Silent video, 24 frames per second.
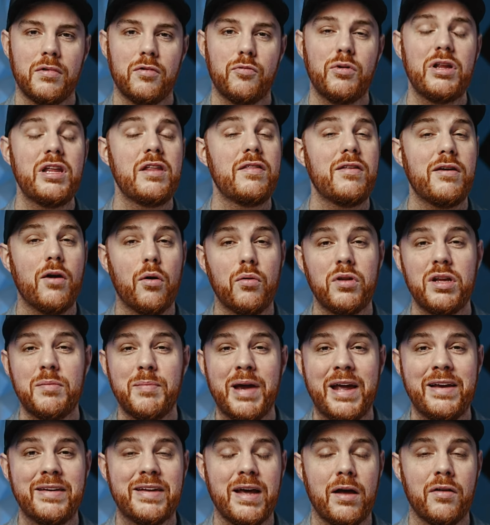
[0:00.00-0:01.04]
Really the only
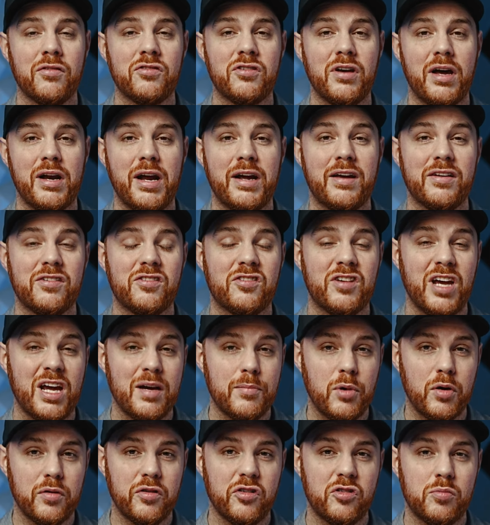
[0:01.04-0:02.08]
main downside I could say
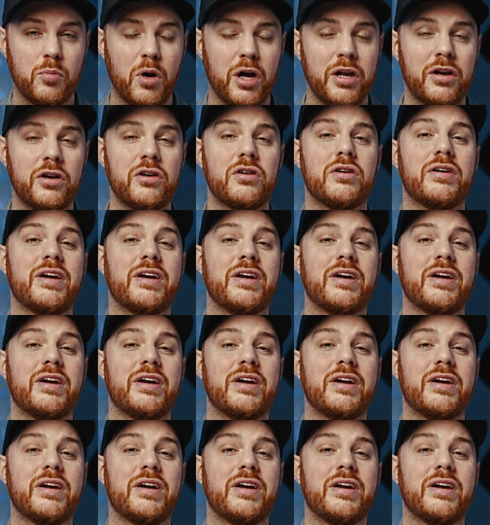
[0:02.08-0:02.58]
about this monitor